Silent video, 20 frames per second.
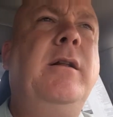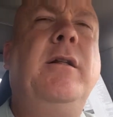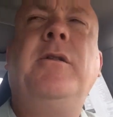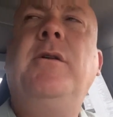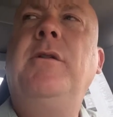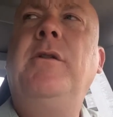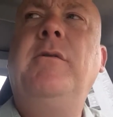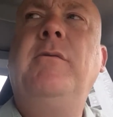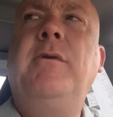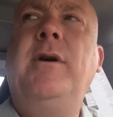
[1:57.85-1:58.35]

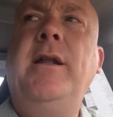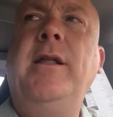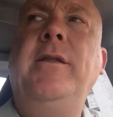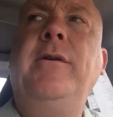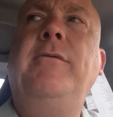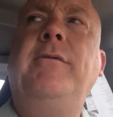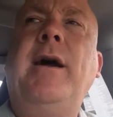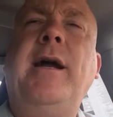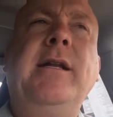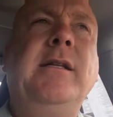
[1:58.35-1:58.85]
although the one on
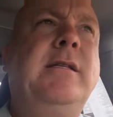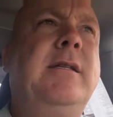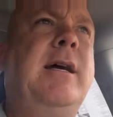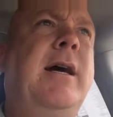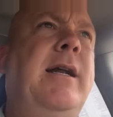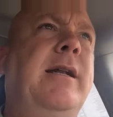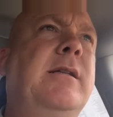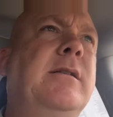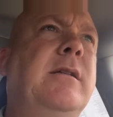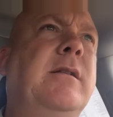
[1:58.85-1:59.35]
the right
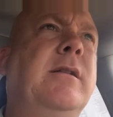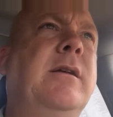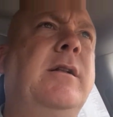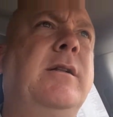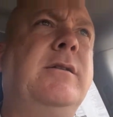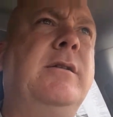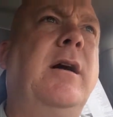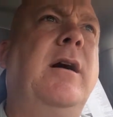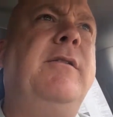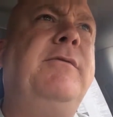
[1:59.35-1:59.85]
side is a
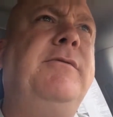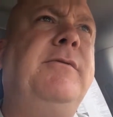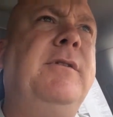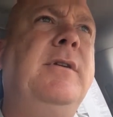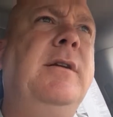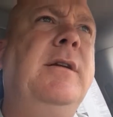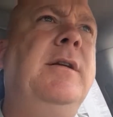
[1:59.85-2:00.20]
little tough.